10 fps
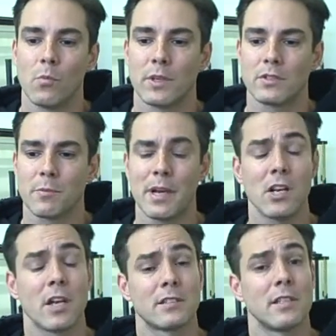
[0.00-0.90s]
which might
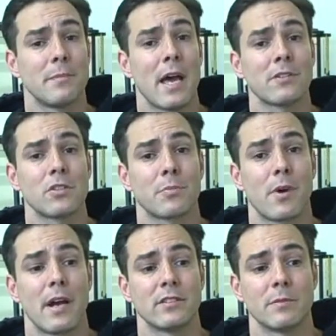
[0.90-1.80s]
not seem that
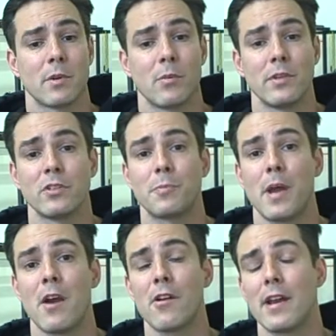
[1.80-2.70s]
surprising, but when this
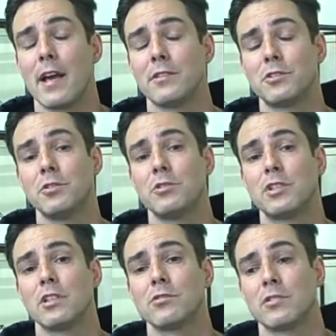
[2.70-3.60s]
parent has 2
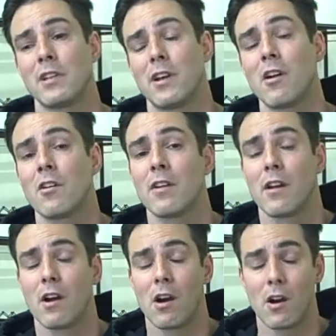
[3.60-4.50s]
children that
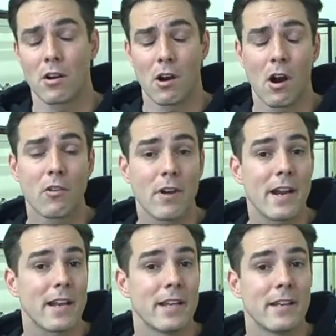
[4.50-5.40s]
are
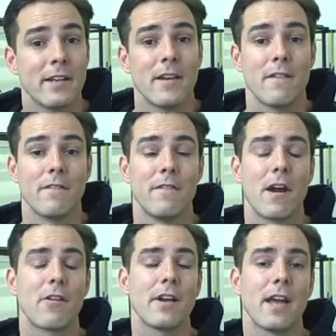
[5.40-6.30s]
already
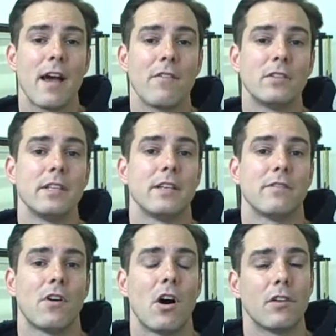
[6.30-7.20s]
very heavily
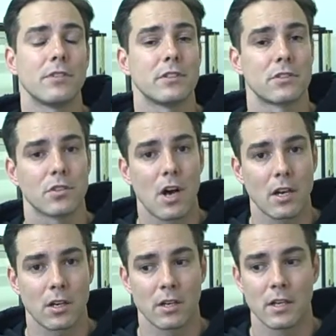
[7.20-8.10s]
involved in
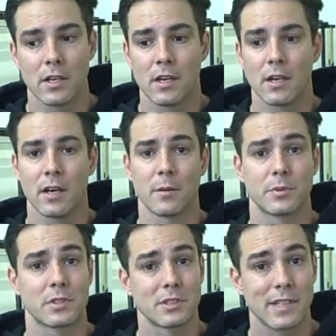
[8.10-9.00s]
soccer,
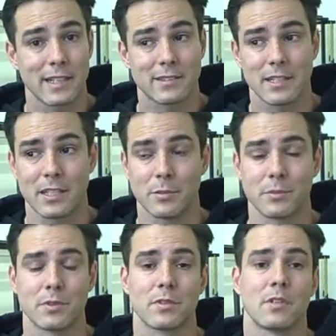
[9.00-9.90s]
select
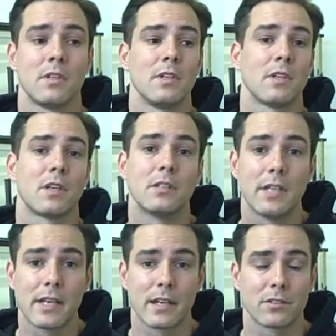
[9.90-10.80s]
teams,
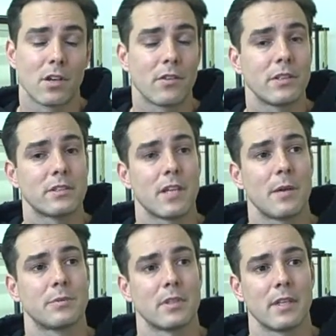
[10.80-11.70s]
clinics, all these
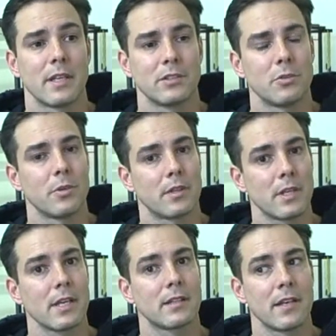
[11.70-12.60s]
types of things, you would
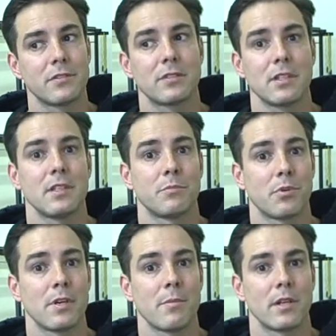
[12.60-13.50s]
think they've seen
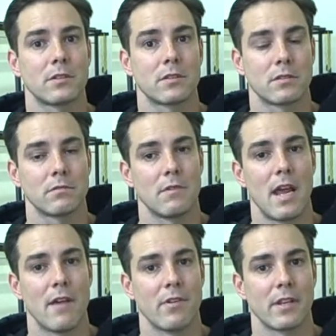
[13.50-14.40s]
pretty much
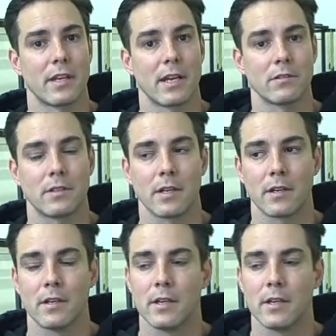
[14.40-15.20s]
everything out there.